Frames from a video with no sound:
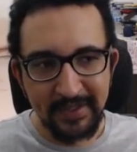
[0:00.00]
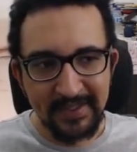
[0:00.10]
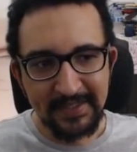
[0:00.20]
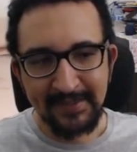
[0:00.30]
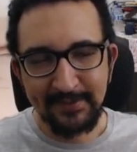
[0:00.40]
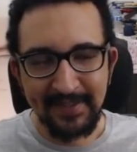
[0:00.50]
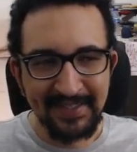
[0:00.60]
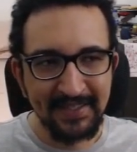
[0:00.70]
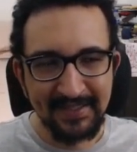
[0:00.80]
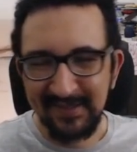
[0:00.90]

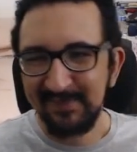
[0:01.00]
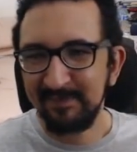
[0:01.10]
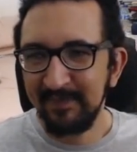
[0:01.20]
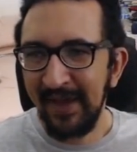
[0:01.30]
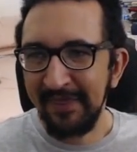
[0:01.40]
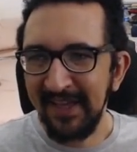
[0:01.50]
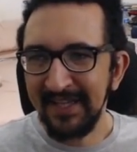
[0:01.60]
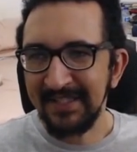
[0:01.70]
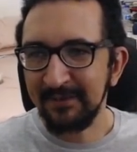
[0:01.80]
I think it's